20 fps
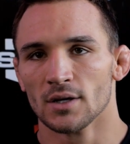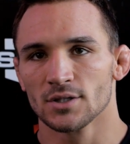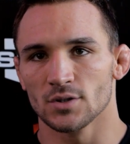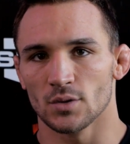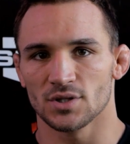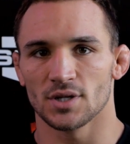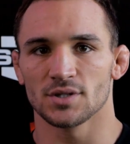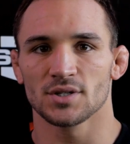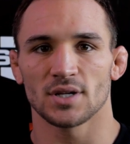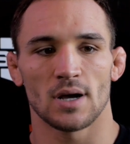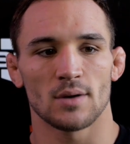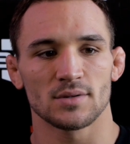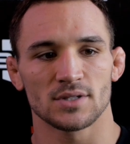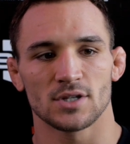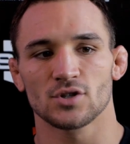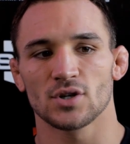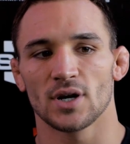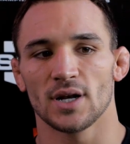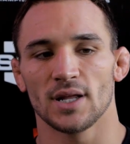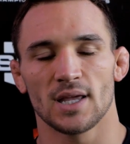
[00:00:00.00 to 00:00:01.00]
So essentially I was
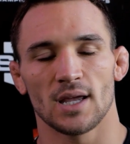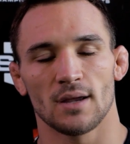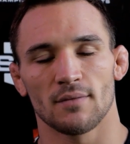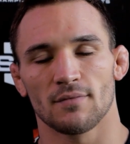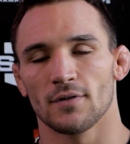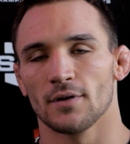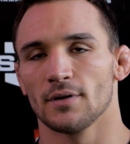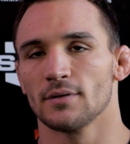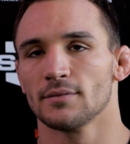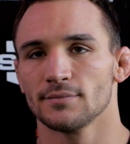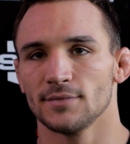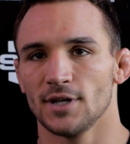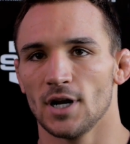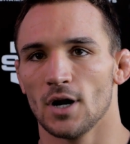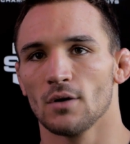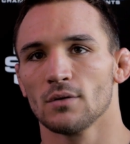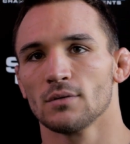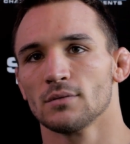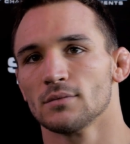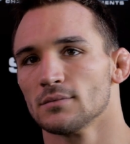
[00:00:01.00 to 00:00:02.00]
in training camp for, you
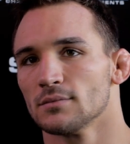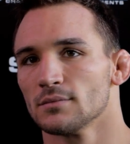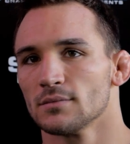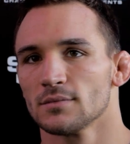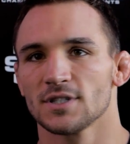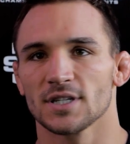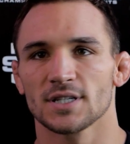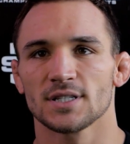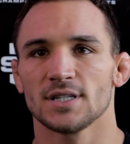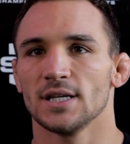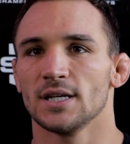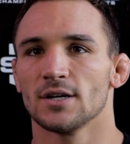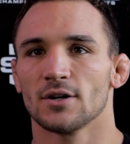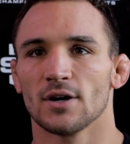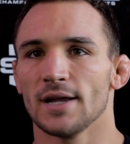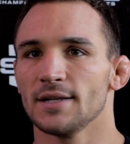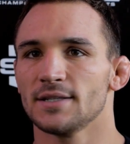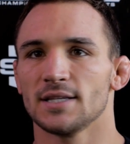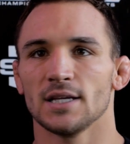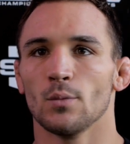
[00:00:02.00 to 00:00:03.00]
know, 16 or
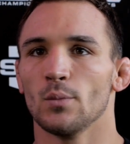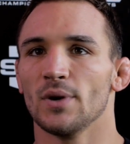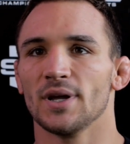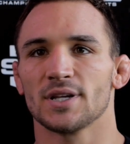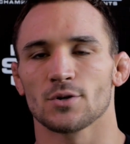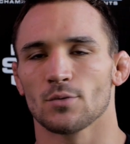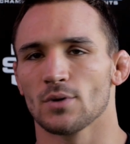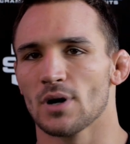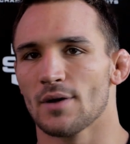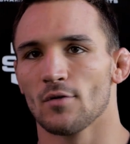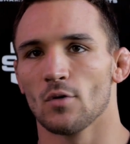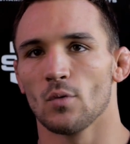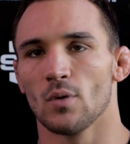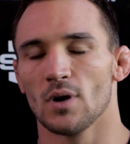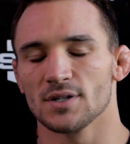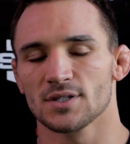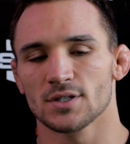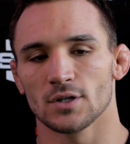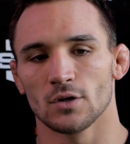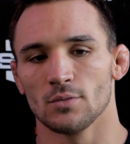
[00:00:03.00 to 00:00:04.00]
18 weeks or whatever it
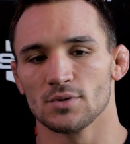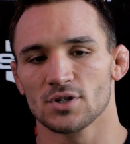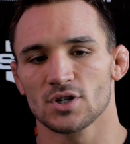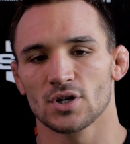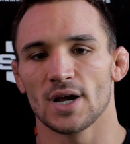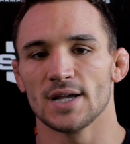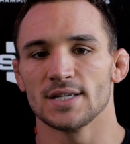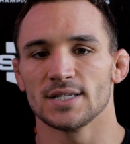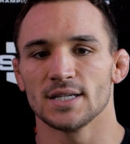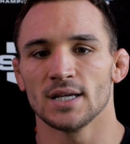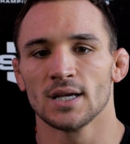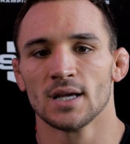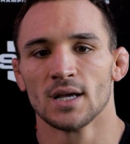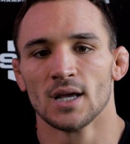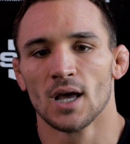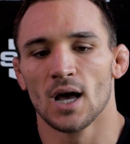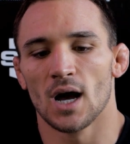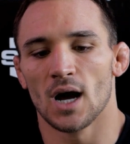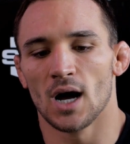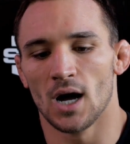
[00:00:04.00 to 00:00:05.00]
was. So it was crazy.
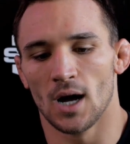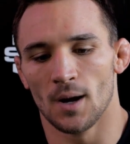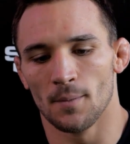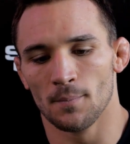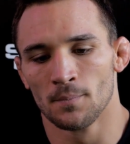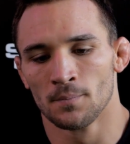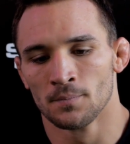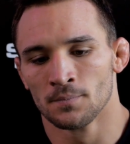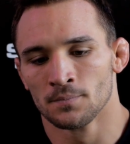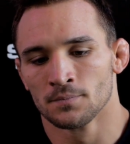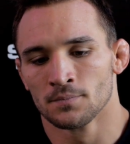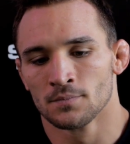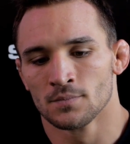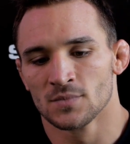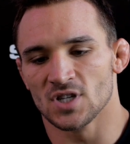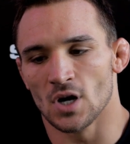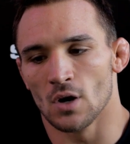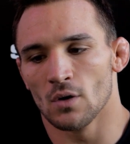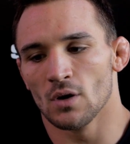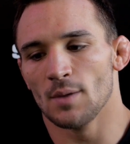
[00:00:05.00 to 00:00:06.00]

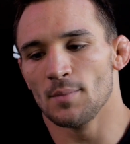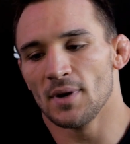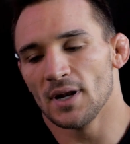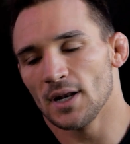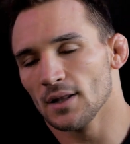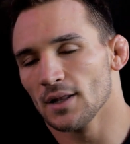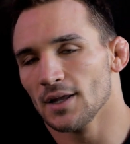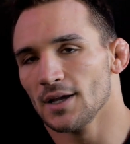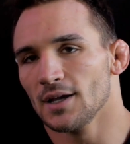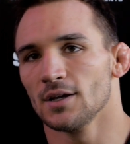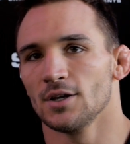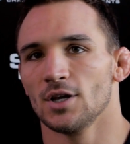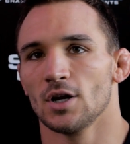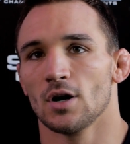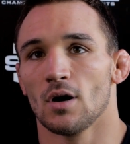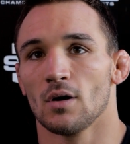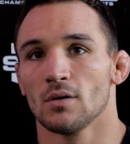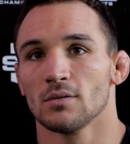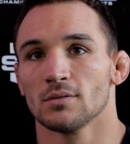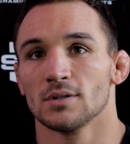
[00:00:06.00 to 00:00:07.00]
So immediately, you
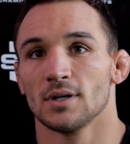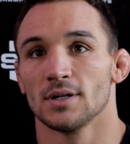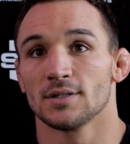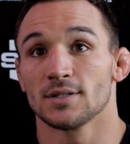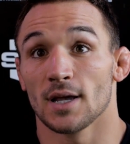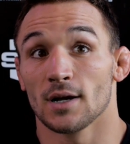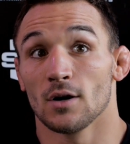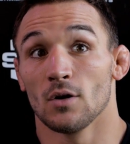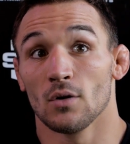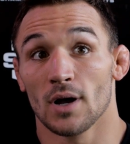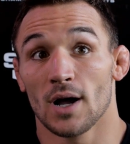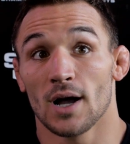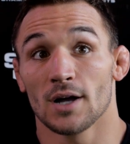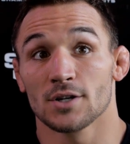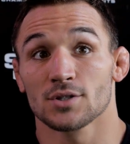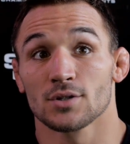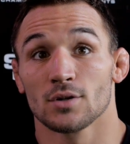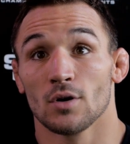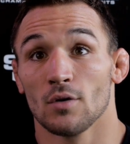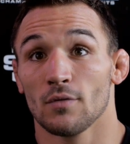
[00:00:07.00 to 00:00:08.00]
know, it's like, oh
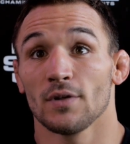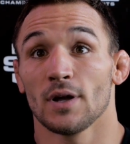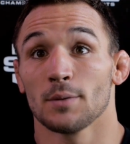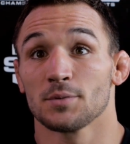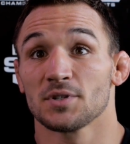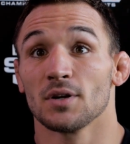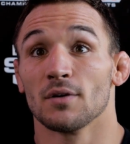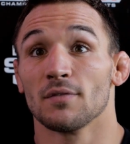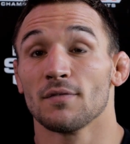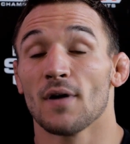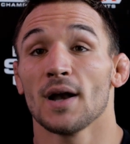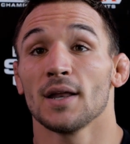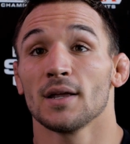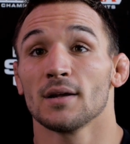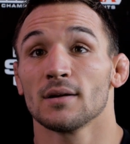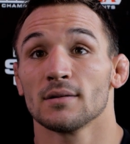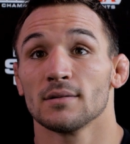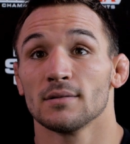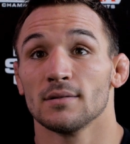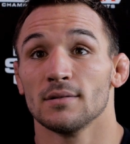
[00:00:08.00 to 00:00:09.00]
gosh, hopefully I'm still
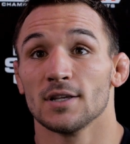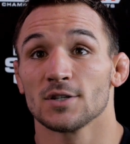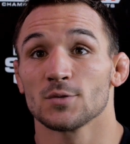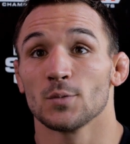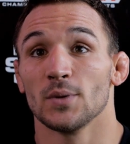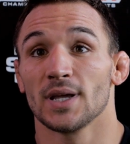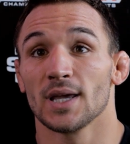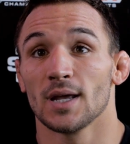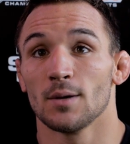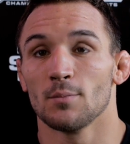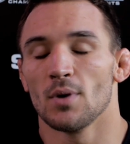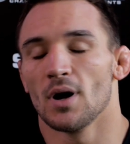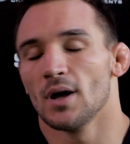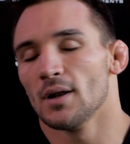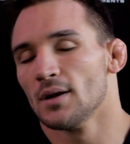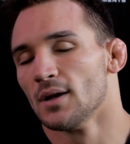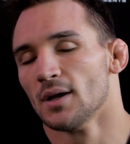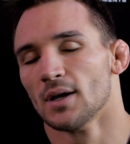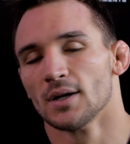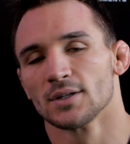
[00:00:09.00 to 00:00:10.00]
fighting this weekend. But
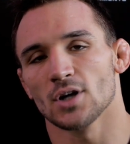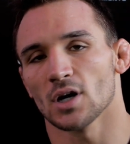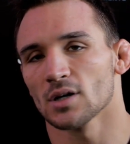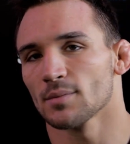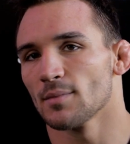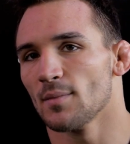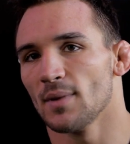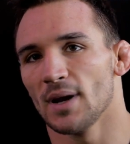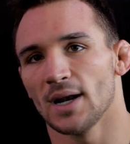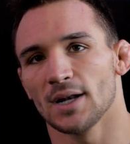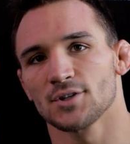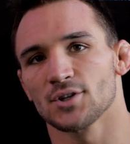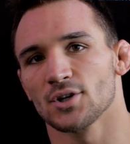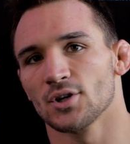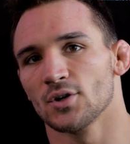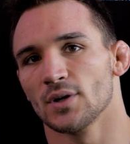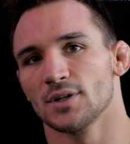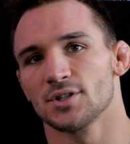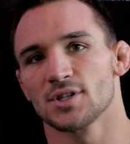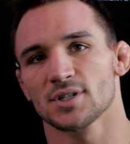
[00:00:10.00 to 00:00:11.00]
I talked to my manager,
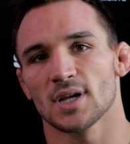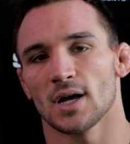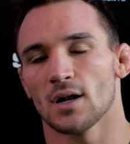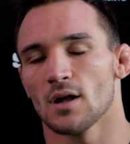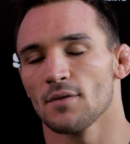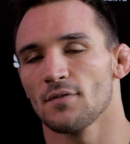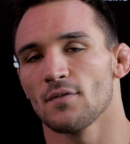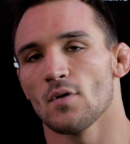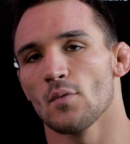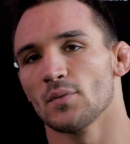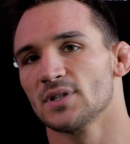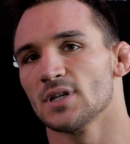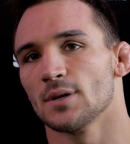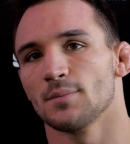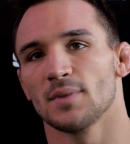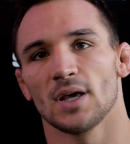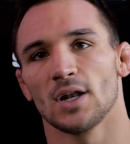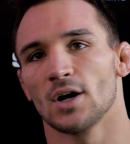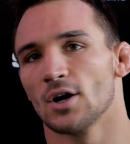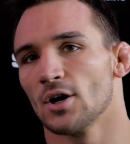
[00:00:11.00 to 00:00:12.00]
who had just got off the phone with
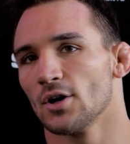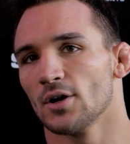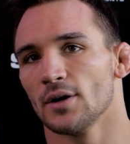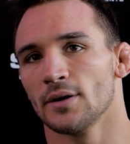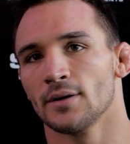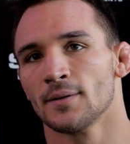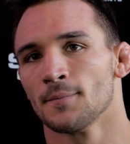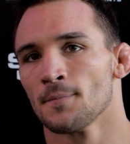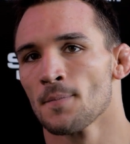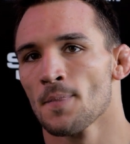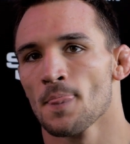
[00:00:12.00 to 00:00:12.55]
Tim Danaher, and